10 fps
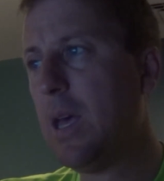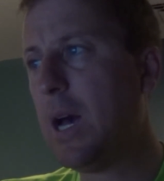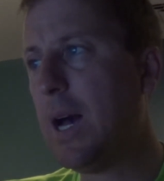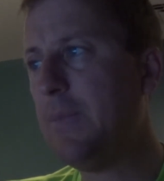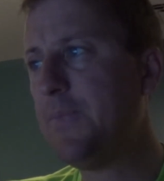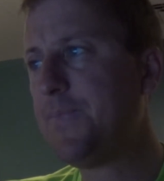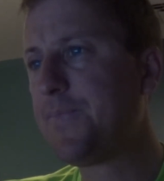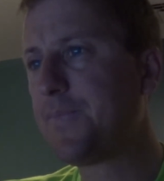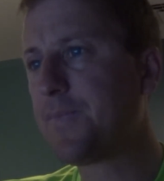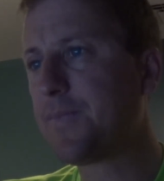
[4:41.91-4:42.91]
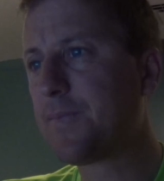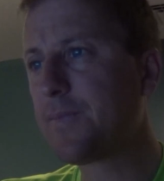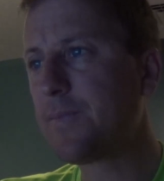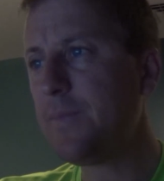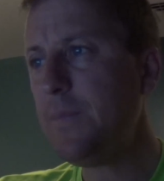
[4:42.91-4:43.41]
Um,
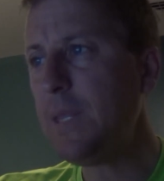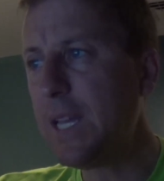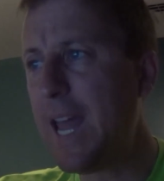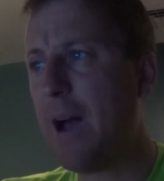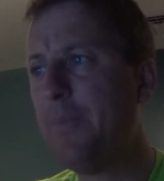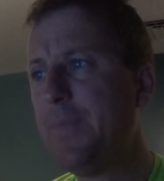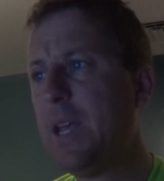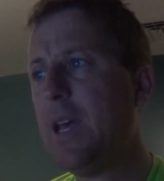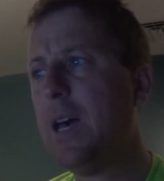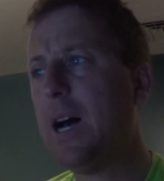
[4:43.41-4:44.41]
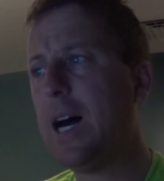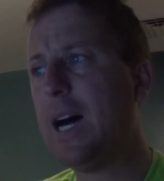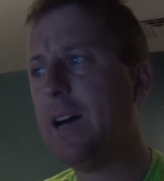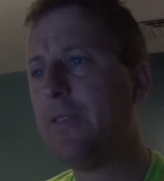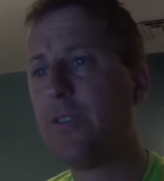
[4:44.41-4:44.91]
now,
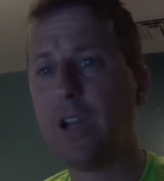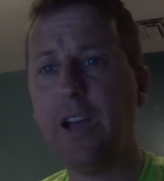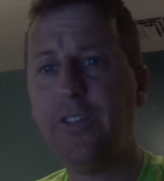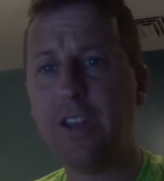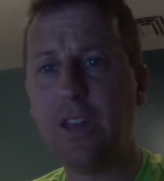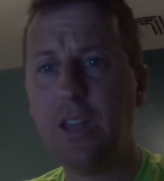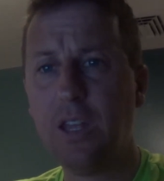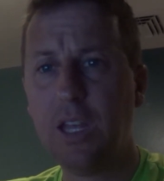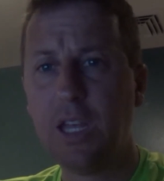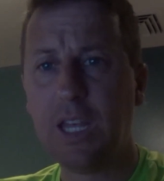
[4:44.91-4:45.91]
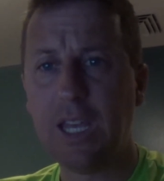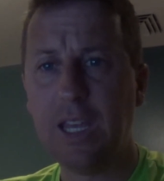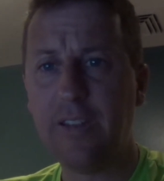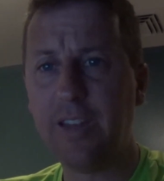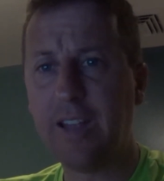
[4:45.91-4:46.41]
uh, for Augustine,
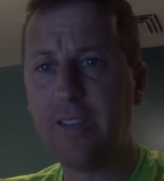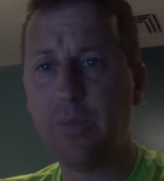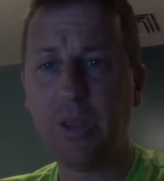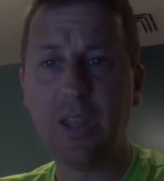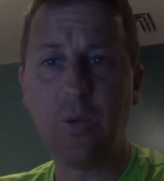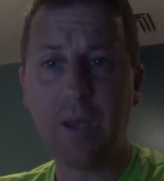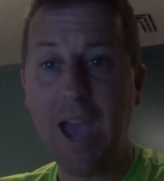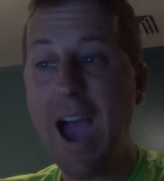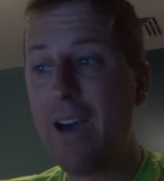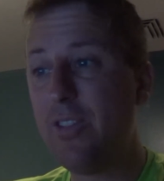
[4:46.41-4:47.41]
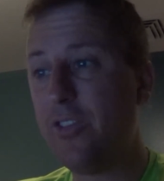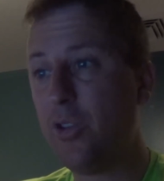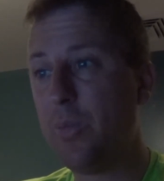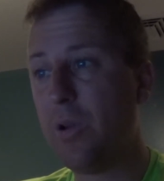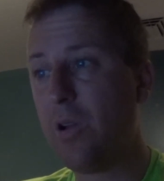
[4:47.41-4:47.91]
it is not simply that we have the
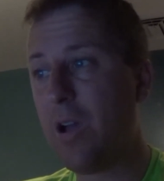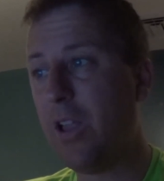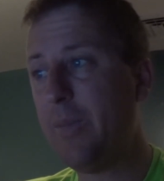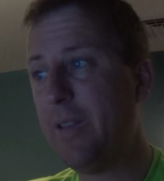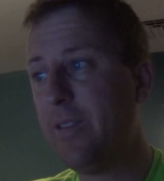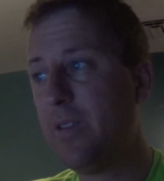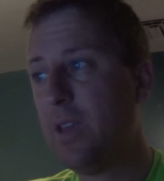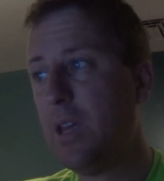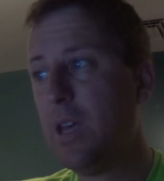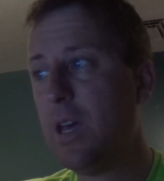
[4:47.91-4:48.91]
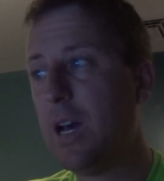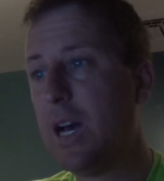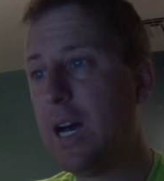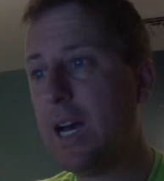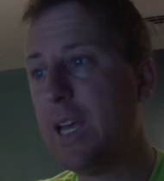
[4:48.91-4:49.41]
superior elements.
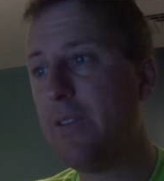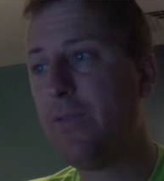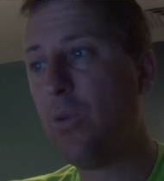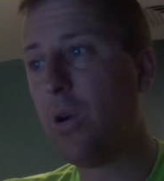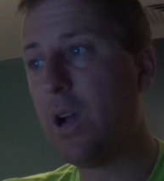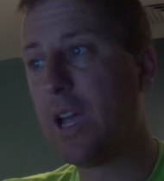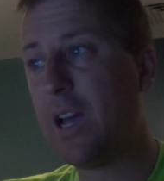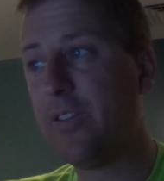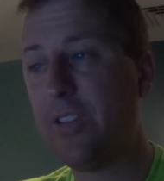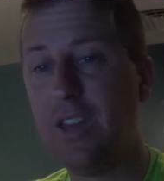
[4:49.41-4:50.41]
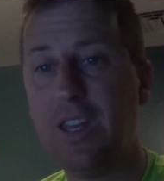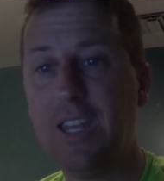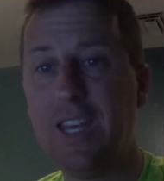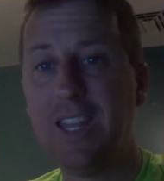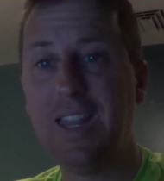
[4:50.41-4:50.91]
Uh, for Augustine,
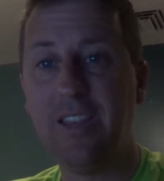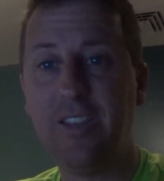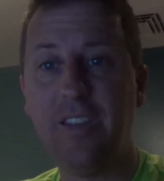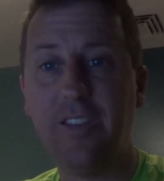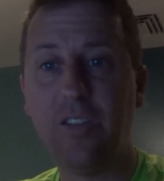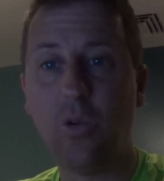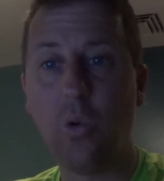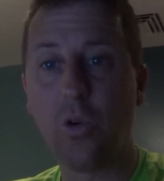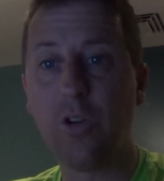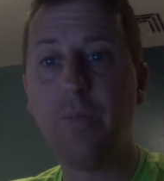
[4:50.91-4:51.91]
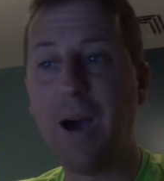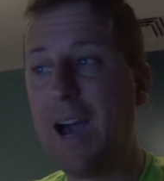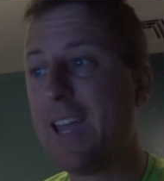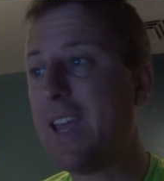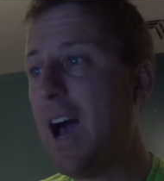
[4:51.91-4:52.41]
this is ordered
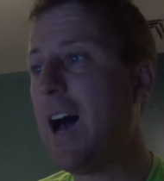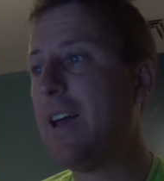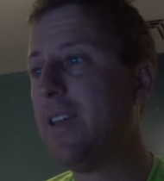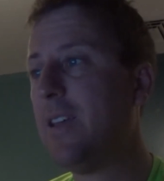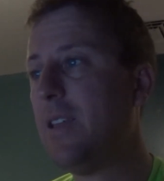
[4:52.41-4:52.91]
by God.